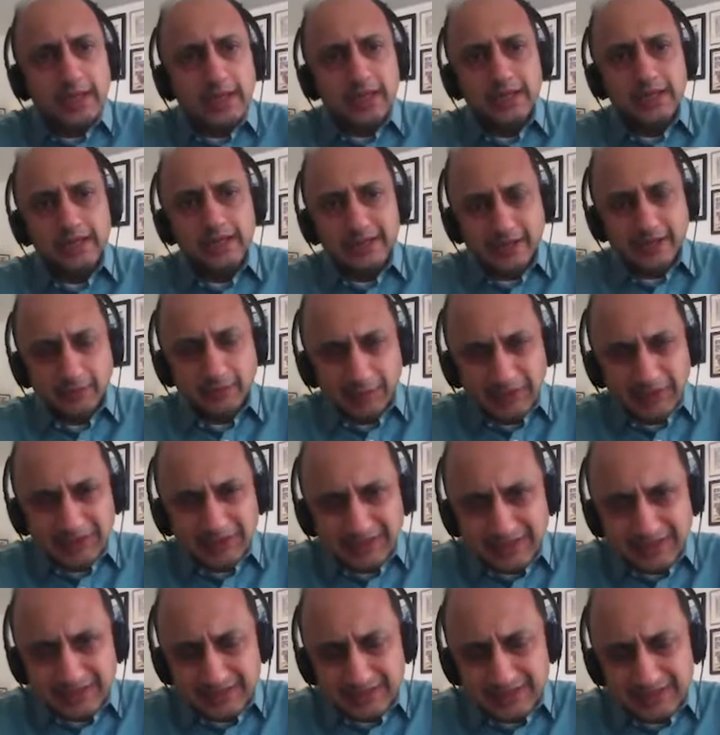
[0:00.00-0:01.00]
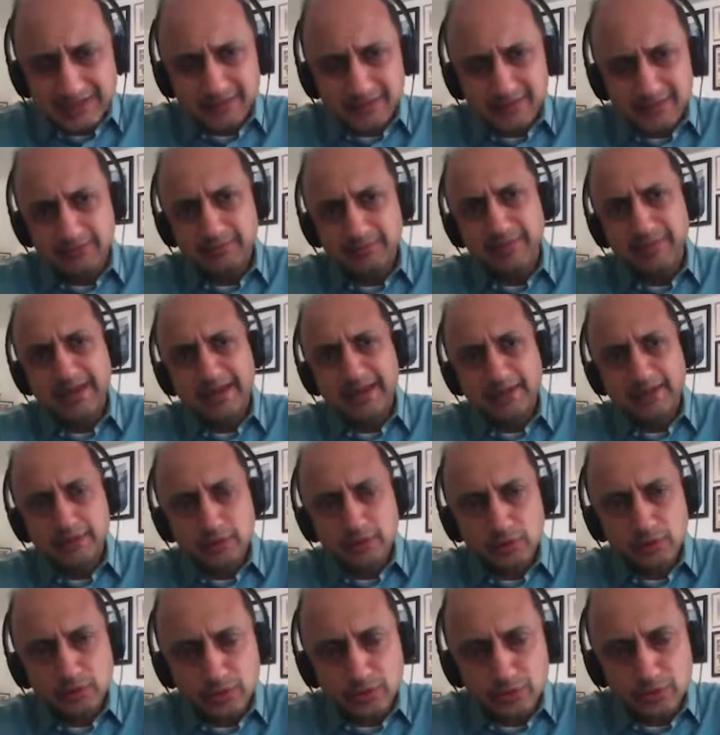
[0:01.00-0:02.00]
Uh, let me then turn
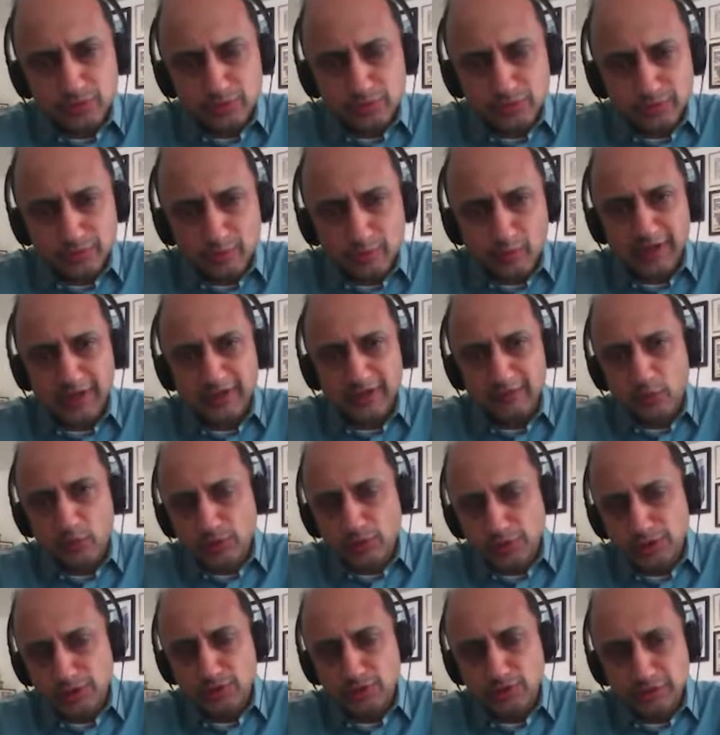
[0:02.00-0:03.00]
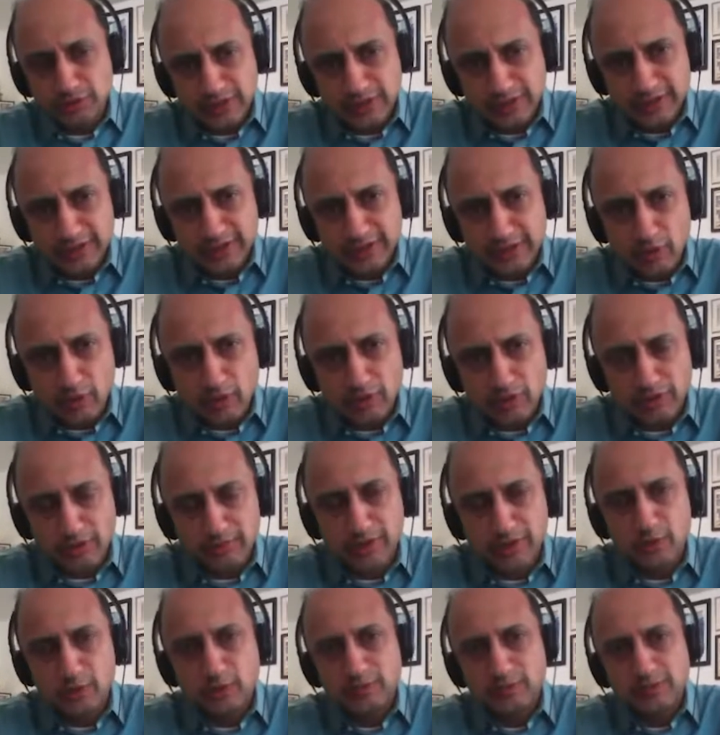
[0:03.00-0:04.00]
back to what I wanted to really talk
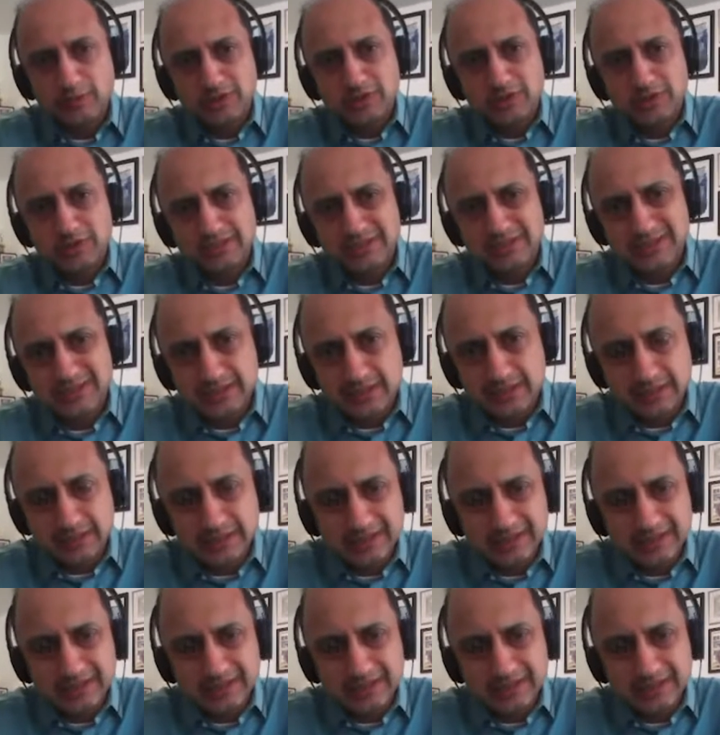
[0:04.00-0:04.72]
about, which is